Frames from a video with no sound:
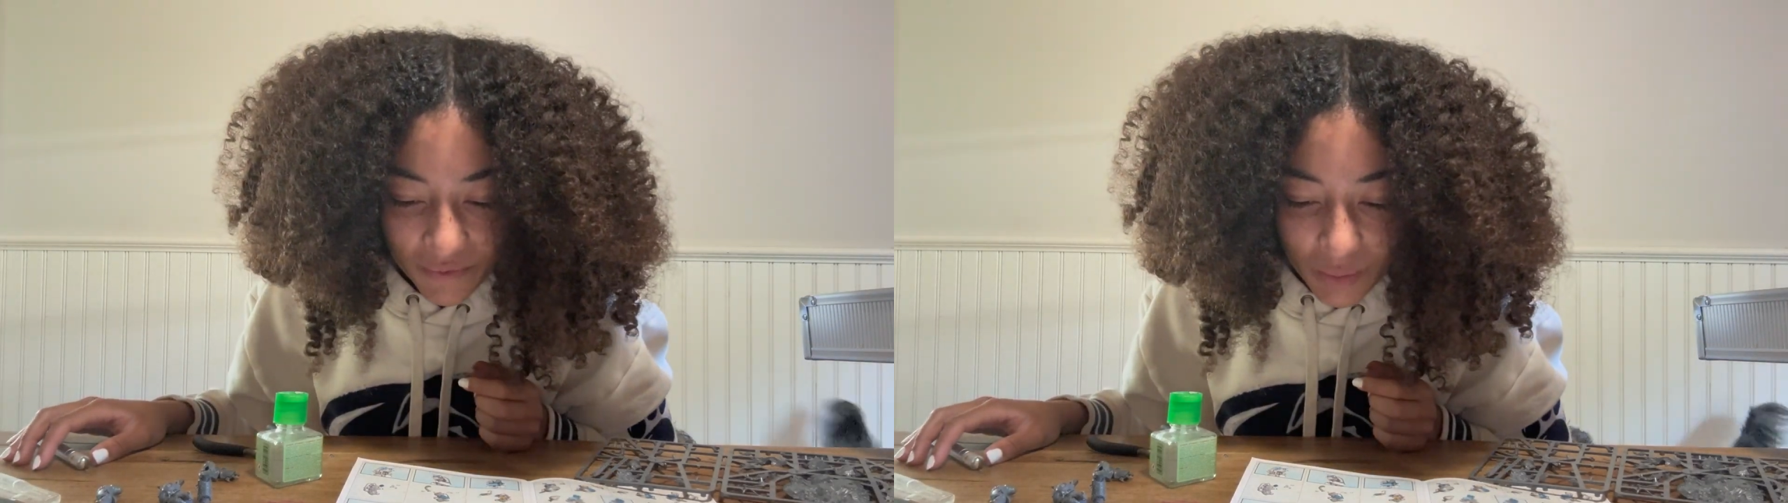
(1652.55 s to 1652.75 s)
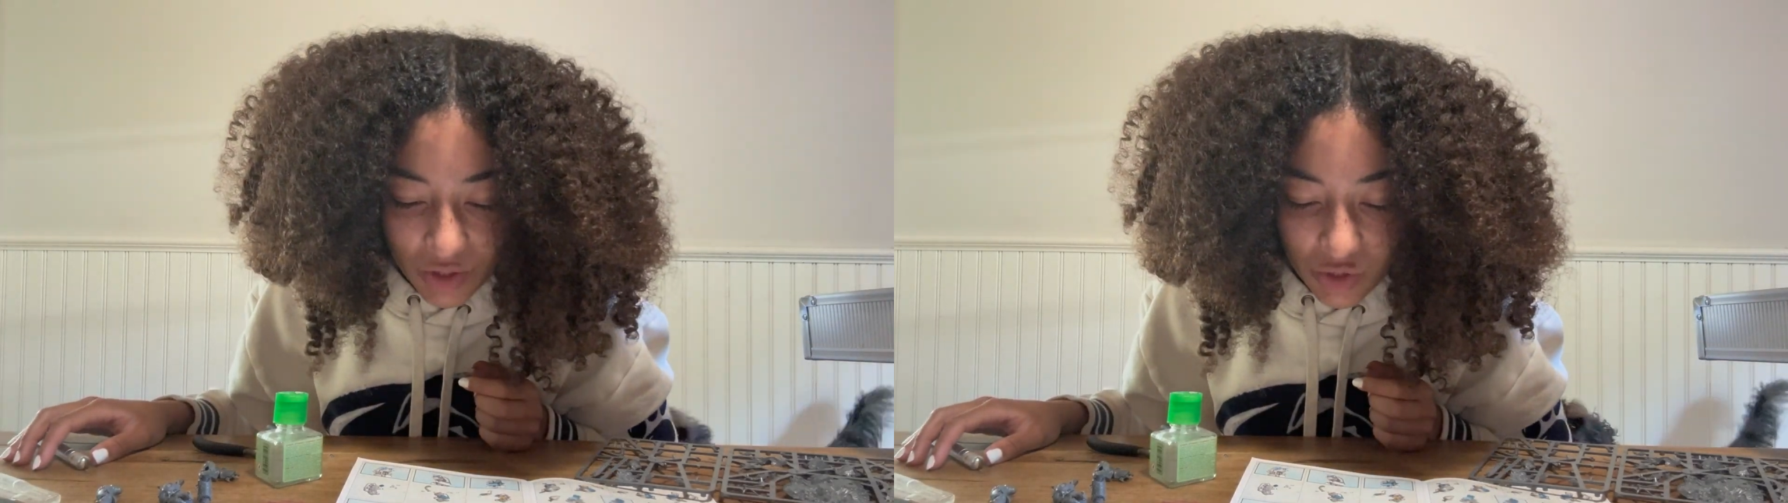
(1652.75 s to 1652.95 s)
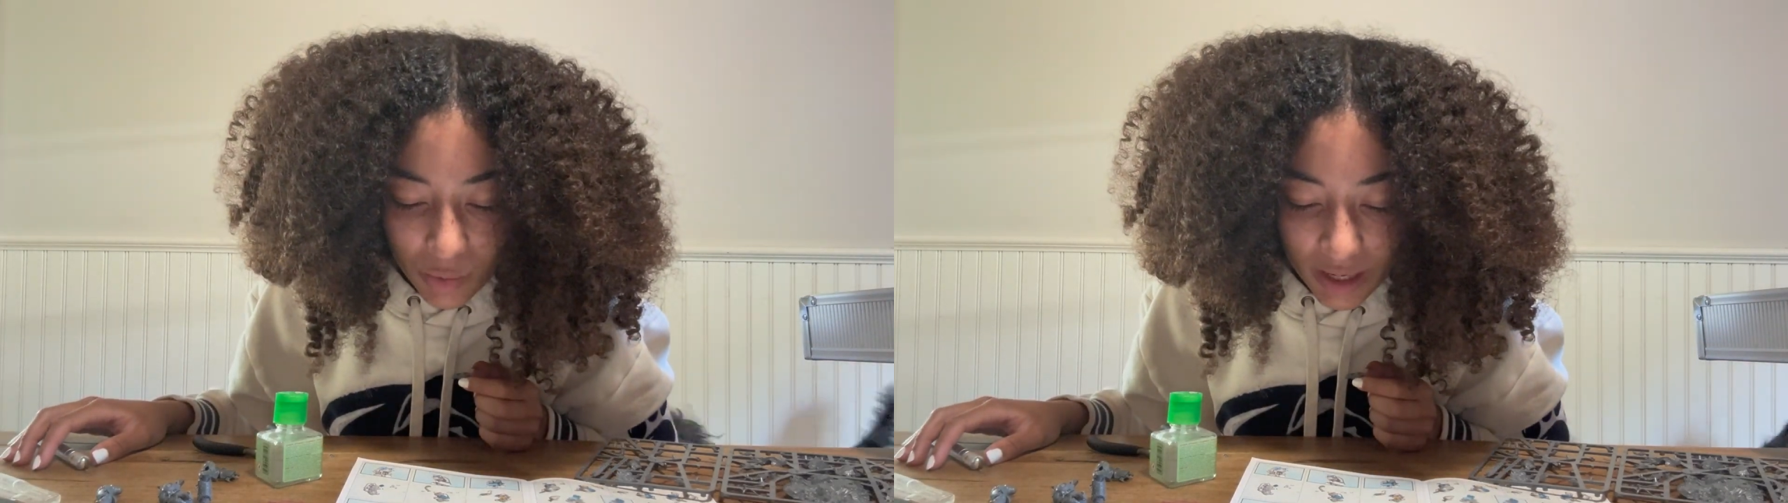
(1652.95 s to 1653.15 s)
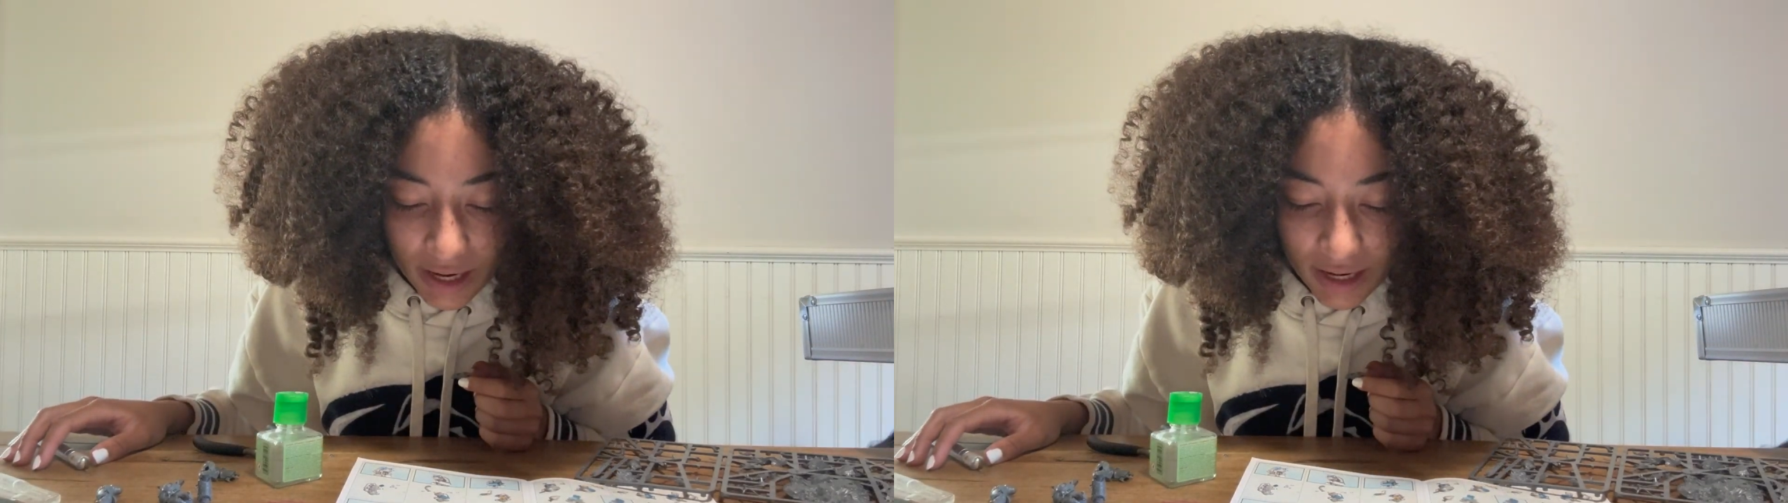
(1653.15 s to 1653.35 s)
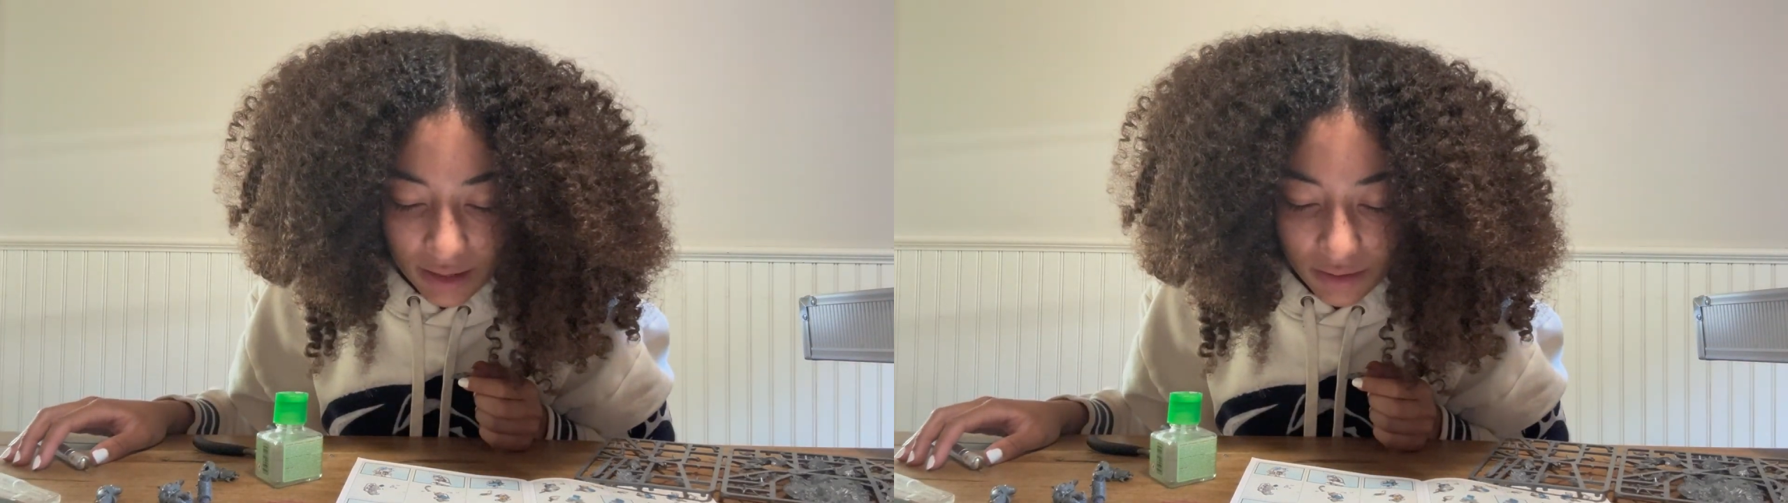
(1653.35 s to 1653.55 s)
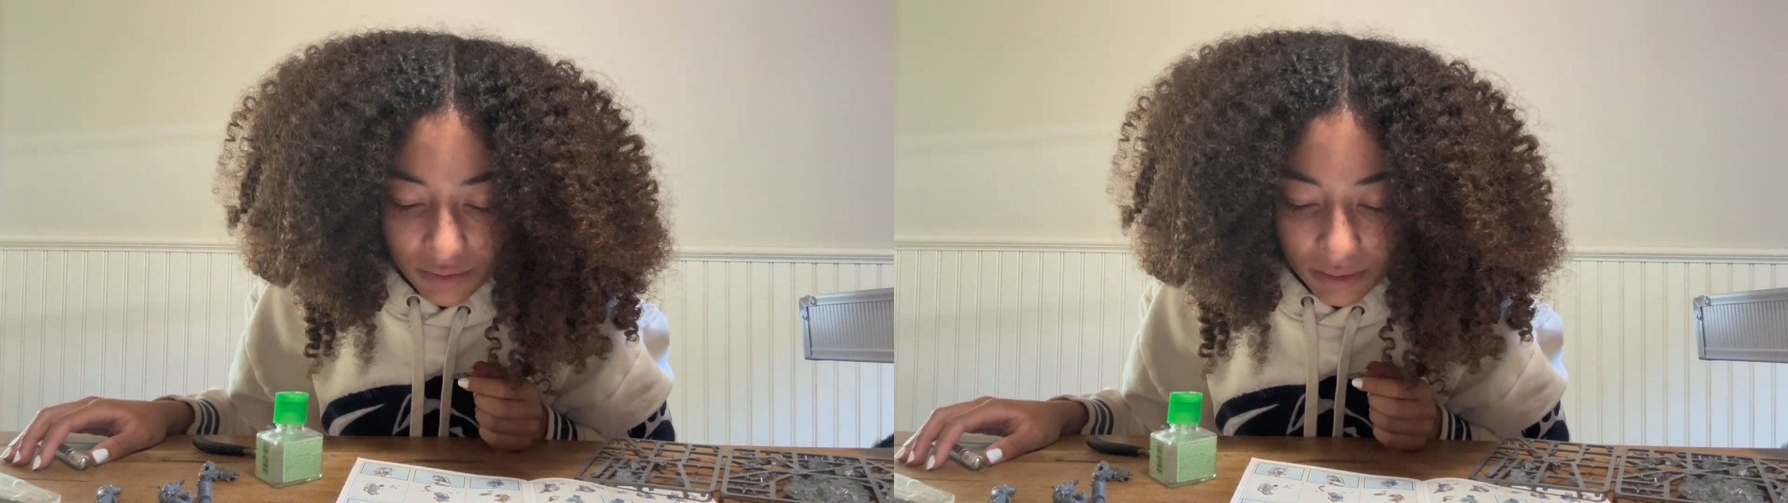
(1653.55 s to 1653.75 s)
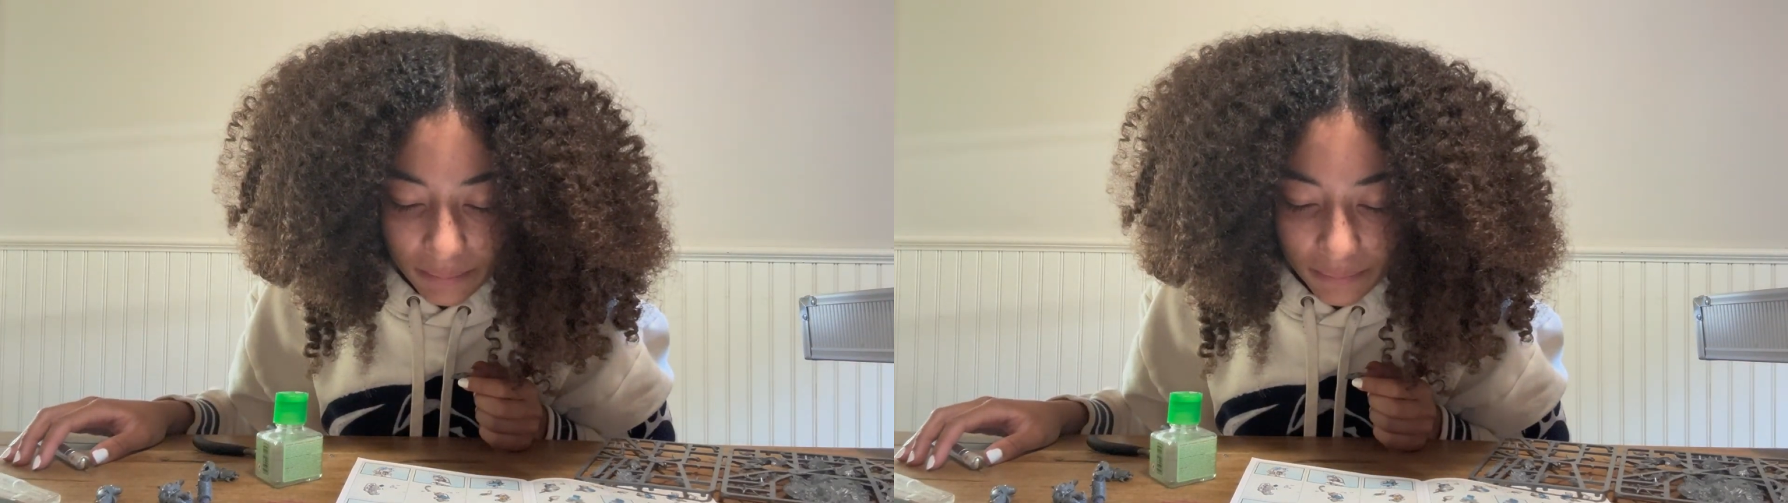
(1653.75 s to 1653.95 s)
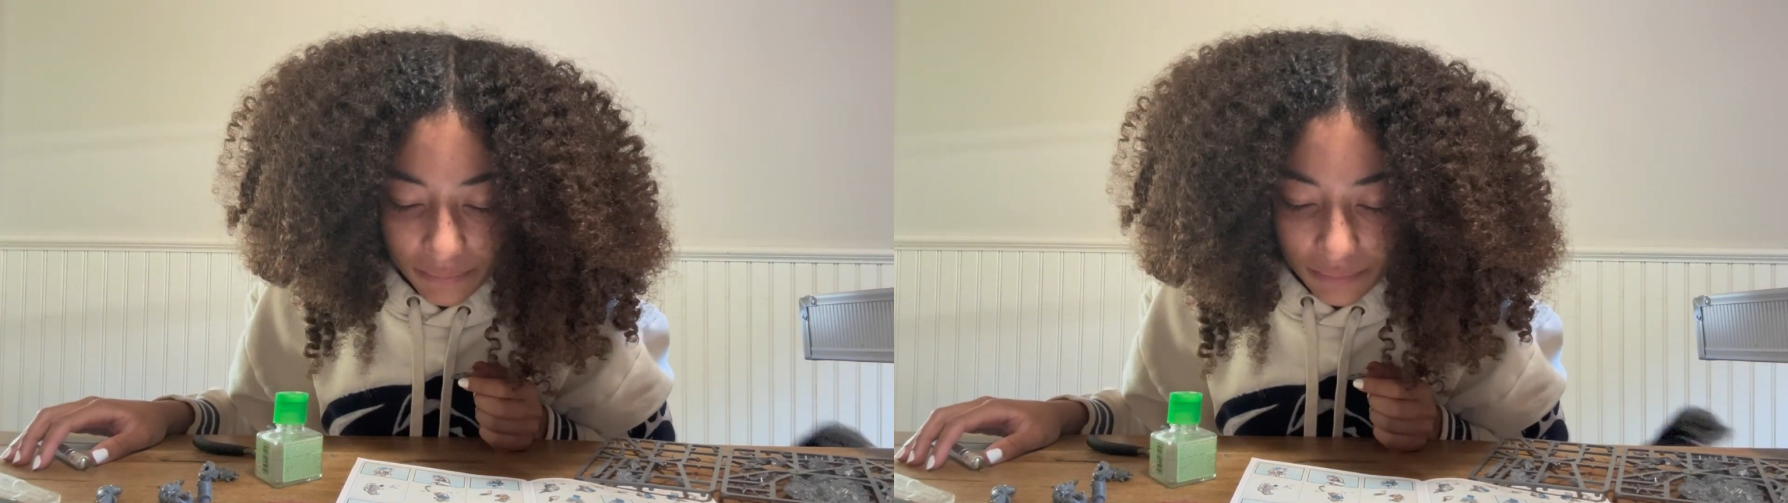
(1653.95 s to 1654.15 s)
which is why I love them,